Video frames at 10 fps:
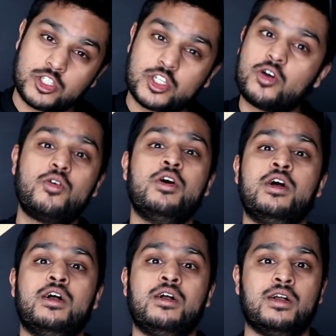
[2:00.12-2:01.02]
or so
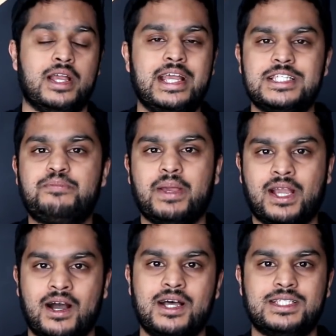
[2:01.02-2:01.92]
is
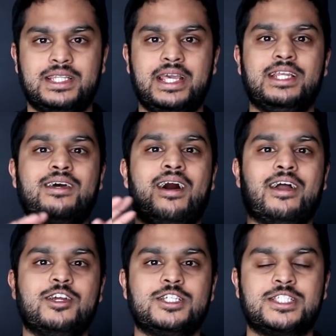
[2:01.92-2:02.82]
because the
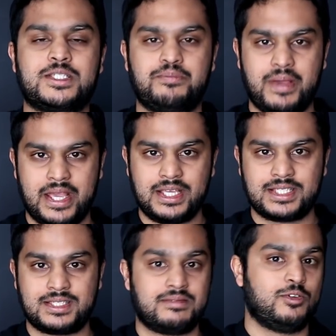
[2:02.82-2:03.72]
entire
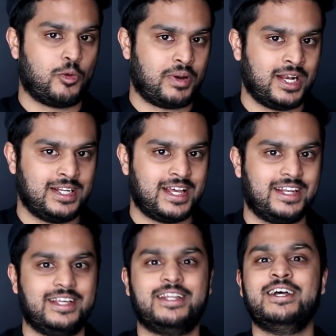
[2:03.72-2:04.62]
space, no pun
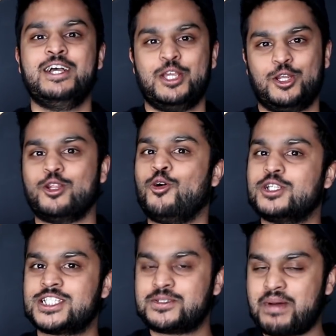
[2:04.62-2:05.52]
intended, you know, the
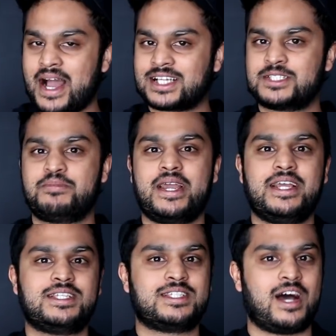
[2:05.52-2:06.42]
whole SPAC
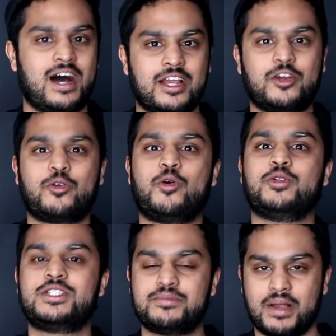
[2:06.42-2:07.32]
space, high
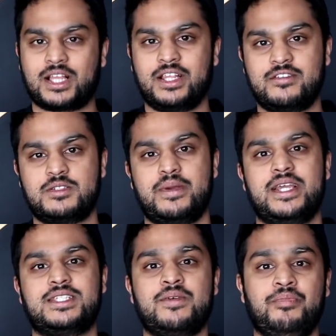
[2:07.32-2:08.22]
growth, speculative
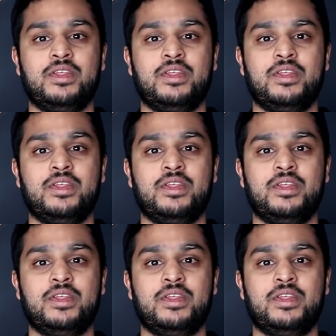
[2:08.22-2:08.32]
space